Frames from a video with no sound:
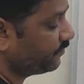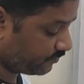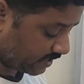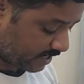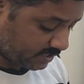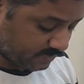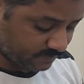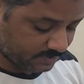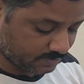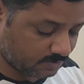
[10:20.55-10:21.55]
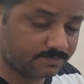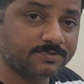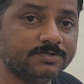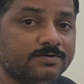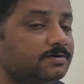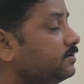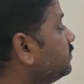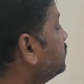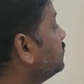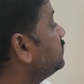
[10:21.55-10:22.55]
If you add it with 0 F 0,
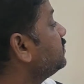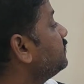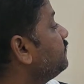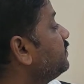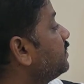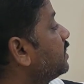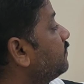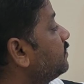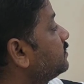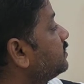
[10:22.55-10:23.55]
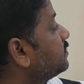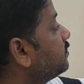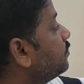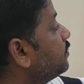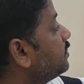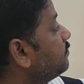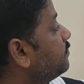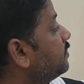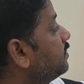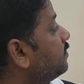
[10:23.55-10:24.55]
then we will cover that lower
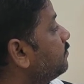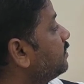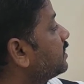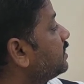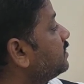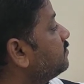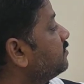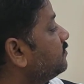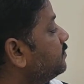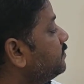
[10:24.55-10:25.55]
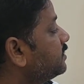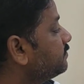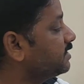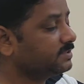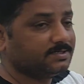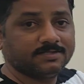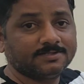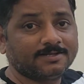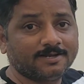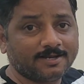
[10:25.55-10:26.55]
nipple, but higher nipple will be kept as it
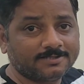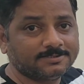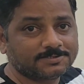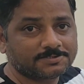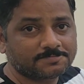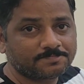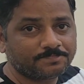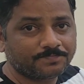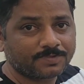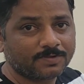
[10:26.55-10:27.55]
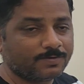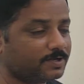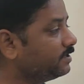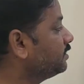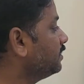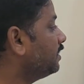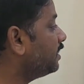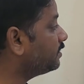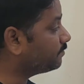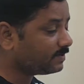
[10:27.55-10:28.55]
is, like this. Okay,
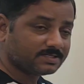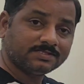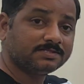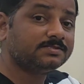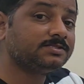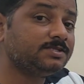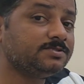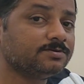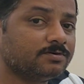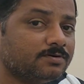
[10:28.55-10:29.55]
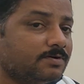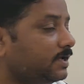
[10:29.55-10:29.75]
and but this is 3 0.